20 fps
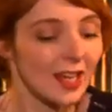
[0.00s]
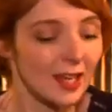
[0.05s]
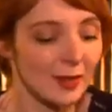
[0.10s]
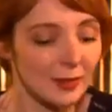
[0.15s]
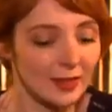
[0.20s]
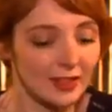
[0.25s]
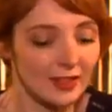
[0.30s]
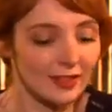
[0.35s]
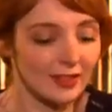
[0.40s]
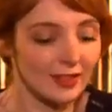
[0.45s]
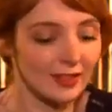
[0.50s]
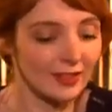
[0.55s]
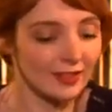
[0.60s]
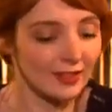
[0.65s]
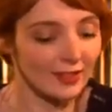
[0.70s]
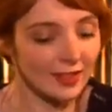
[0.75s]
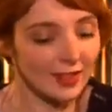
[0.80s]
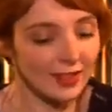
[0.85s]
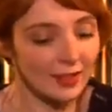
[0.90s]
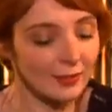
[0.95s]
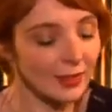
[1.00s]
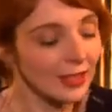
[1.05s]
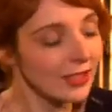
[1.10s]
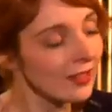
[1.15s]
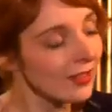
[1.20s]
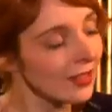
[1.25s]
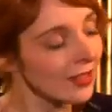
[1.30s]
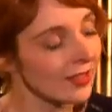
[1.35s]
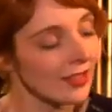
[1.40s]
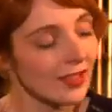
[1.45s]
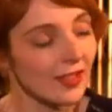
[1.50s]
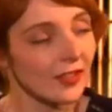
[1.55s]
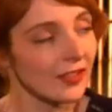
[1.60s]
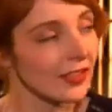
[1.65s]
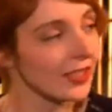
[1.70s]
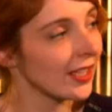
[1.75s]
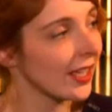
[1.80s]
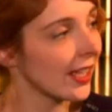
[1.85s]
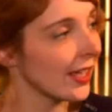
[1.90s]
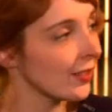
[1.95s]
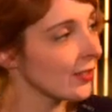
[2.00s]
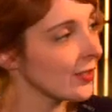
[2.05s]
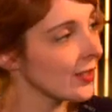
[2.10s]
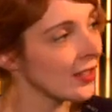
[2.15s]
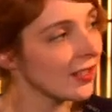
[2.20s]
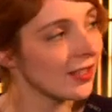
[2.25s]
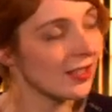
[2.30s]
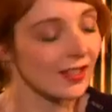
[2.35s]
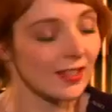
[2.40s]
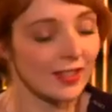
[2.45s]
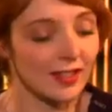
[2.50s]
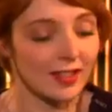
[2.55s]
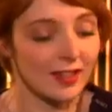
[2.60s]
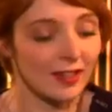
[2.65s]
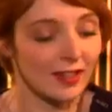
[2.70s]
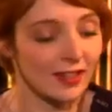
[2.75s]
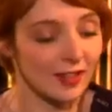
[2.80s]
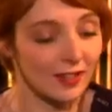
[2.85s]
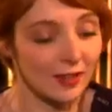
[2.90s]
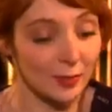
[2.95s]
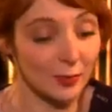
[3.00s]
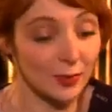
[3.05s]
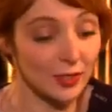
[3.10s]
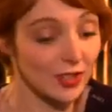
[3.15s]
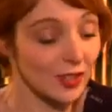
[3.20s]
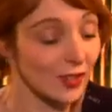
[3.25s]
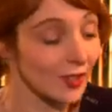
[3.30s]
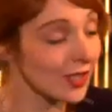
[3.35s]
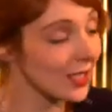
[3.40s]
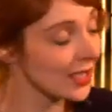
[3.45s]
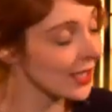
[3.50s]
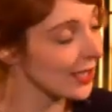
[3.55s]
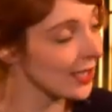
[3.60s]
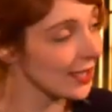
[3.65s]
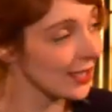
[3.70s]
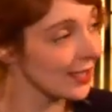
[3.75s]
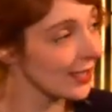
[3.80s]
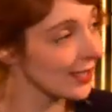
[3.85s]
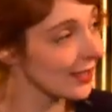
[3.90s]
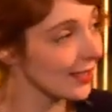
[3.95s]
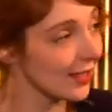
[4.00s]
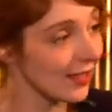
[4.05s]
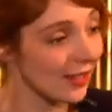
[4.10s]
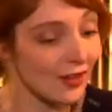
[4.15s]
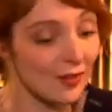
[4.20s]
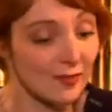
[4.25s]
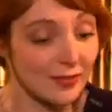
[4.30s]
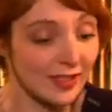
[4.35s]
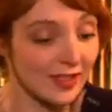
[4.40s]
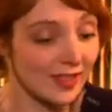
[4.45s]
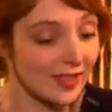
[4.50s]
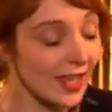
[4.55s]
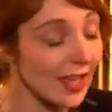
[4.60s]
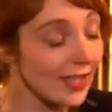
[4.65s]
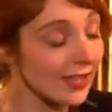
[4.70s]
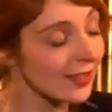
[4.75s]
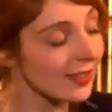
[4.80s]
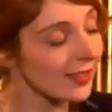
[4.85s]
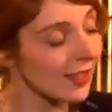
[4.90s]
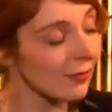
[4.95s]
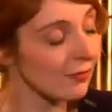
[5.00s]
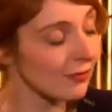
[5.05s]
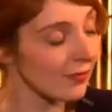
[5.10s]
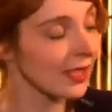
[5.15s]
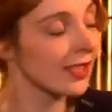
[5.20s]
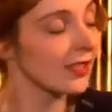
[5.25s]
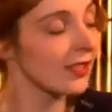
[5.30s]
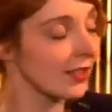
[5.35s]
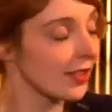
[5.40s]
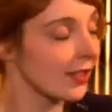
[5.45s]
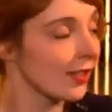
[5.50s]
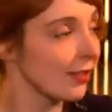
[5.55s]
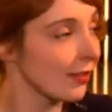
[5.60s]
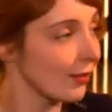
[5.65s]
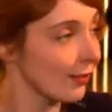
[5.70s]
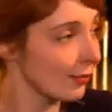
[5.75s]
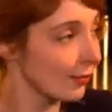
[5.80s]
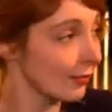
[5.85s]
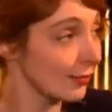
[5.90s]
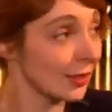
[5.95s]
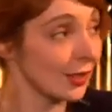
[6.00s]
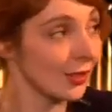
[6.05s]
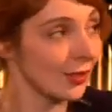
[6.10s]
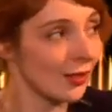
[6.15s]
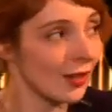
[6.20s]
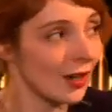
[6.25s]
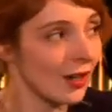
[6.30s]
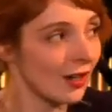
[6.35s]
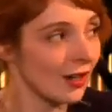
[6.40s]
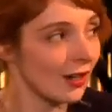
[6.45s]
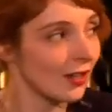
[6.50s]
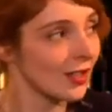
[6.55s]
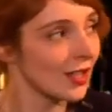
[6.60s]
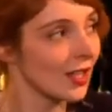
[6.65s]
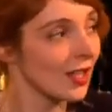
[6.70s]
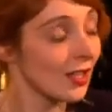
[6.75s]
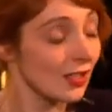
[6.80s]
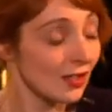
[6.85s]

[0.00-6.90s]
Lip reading: I mean, there are many things. There are encounters, there are opportunities, there are mistakes that make you what you are.